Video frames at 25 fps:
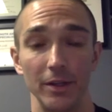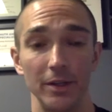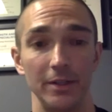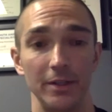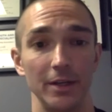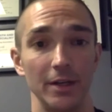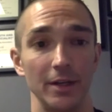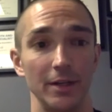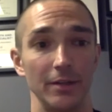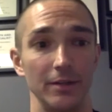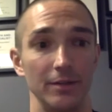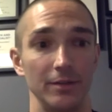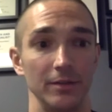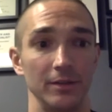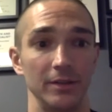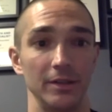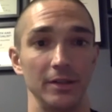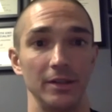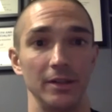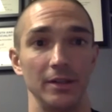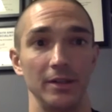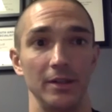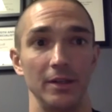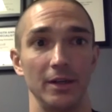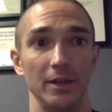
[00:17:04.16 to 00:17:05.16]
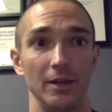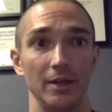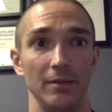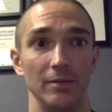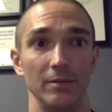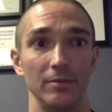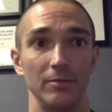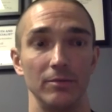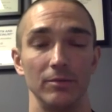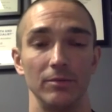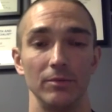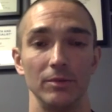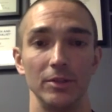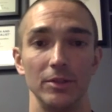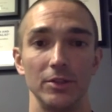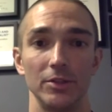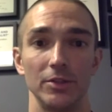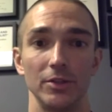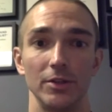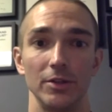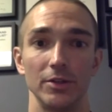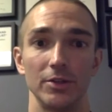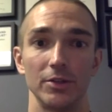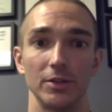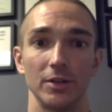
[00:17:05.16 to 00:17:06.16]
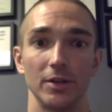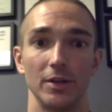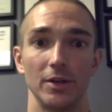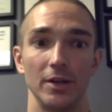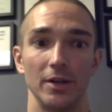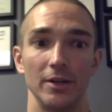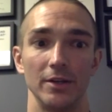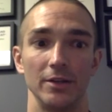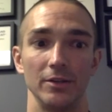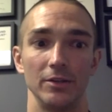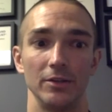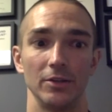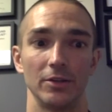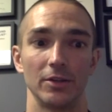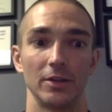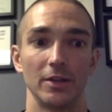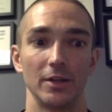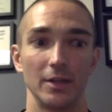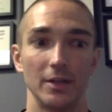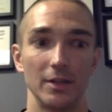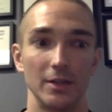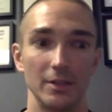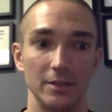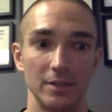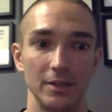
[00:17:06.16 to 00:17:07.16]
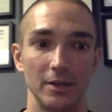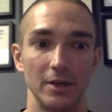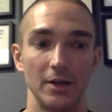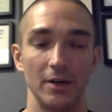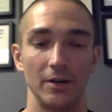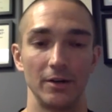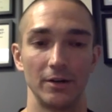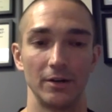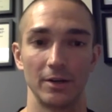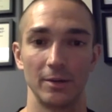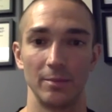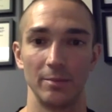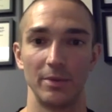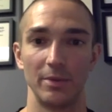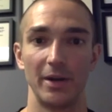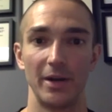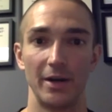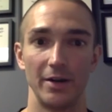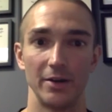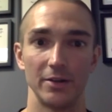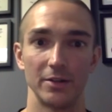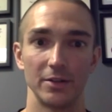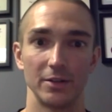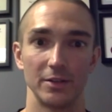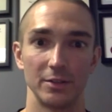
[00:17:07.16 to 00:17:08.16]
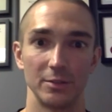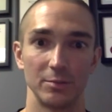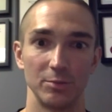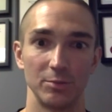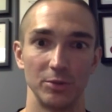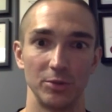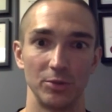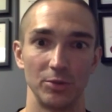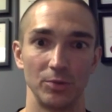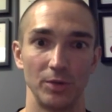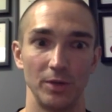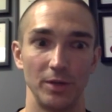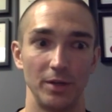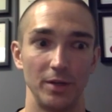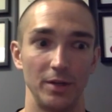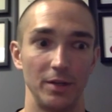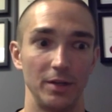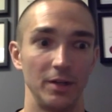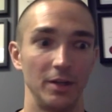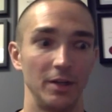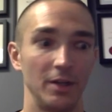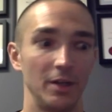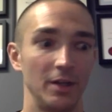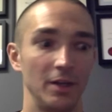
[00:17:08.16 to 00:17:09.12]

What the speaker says: done the research on looking, is there comparisons between